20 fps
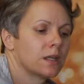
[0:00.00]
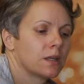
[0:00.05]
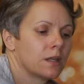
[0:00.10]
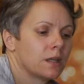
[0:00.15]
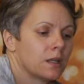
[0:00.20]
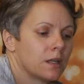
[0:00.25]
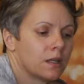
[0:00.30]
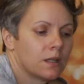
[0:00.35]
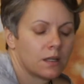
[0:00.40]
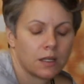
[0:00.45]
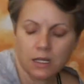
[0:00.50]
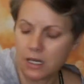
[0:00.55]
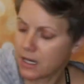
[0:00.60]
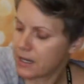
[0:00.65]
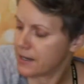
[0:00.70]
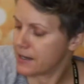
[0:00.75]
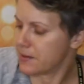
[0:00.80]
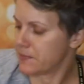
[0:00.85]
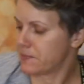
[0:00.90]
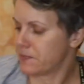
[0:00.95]

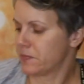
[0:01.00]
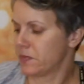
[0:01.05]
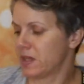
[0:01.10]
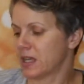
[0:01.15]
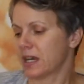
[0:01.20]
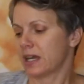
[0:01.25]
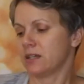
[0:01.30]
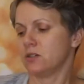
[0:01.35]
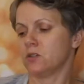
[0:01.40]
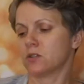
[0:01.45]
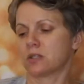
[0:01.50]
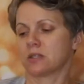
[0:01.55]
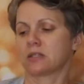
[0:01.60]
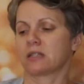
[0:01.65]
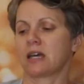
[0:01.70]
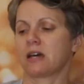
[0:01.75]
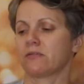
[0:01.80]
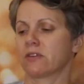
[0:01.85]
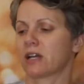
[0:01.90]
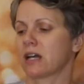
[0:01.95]
Then I use
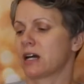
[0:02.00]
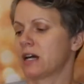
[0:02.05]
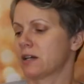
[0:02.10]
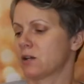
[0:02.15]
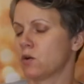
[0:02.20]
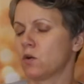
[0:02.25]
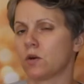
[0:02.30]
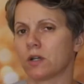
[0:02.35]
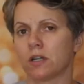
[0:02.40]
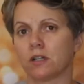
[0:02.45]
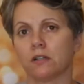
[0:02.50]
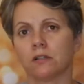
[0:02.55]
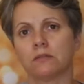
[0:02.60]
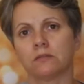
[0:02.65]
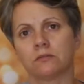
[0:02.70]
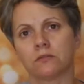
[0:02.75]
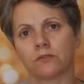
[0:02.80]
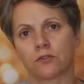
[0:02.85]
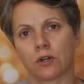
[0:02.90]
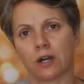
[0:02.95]
this avocado
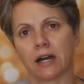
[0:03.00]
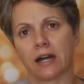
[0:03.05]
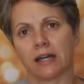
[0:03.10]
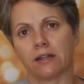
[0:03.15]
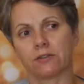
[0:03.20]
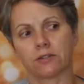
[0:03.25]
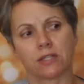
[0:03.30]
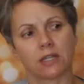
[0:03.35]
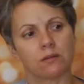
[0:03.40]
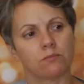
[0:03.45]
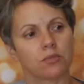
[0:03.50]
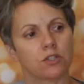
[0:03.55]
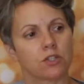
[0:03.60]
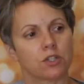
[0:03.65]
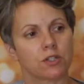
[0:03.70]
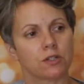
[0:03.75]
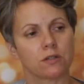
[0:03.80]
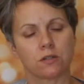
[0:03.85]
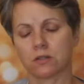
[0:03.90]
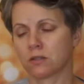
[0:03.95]
oil for higher
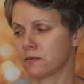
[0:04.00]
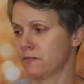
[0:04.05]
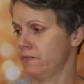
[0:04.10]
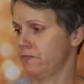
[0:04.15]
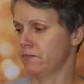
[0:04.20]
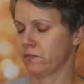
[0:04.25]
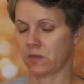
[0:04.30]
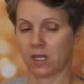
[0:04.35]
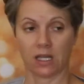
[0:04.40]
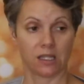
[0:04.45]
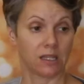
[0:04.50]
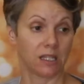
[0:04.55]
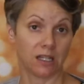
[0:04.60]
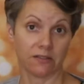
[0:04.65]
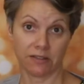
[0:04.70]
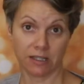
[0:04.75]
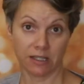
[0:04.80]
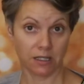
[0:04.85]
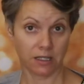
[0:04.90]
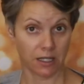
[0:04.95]
temperatures. I
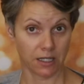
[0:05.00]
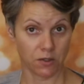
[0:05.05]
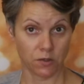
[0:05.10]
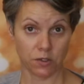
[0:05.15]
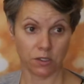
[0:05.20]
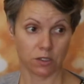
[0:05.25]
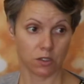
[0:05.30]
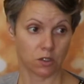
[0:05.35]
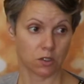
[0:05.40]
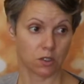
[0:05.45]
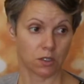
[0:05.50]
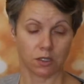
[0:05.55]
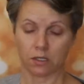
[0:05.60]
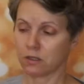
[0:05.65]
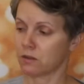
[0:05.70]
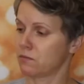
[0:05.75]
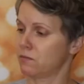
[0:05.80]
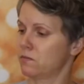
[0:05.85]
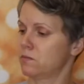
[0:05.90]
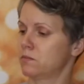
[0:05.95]
love it. I use it to cook.
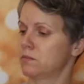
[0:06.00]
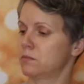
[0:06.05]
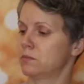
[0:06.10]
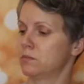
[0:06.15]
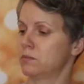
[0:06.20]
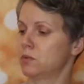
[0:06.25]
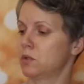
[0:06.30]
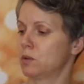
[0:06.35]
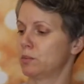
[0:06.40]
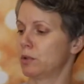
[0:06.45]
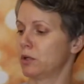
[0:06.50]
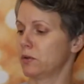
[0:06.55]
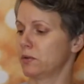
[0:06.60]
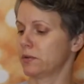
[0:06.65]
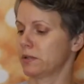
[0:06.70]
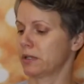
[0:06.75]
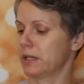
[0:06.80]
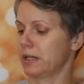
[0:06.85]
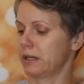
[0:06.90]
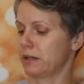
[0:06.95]
They're
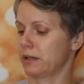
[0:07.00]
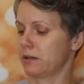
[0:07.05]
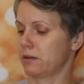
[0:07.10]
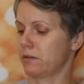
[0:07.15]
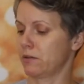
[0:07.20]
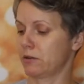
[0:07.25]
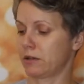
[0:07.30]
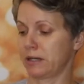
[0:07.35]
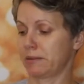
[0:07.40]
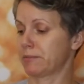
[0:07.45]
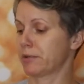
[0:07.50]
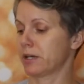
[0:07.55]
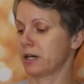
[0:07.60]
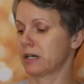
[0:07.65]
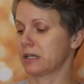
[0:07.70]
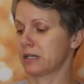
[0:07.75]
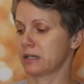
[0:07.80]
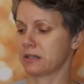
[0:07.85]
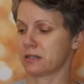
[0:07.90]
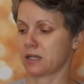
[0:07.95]
both like great
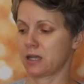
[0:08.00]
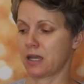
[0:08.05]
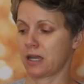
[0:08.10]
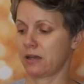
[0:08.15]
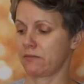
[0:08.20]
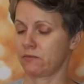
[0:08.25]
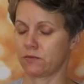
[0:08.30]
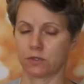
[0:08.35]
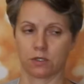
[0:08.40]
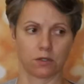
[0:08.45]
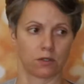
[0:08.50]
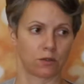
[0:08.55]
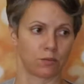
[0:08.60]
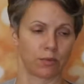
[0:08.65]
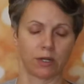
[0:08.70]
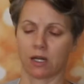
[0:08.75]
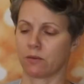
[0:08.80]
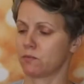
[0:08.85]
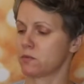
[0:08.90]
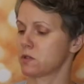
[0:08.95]
products. I have zero
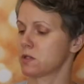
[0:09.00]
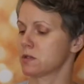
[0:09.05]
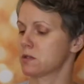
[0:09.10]
problems.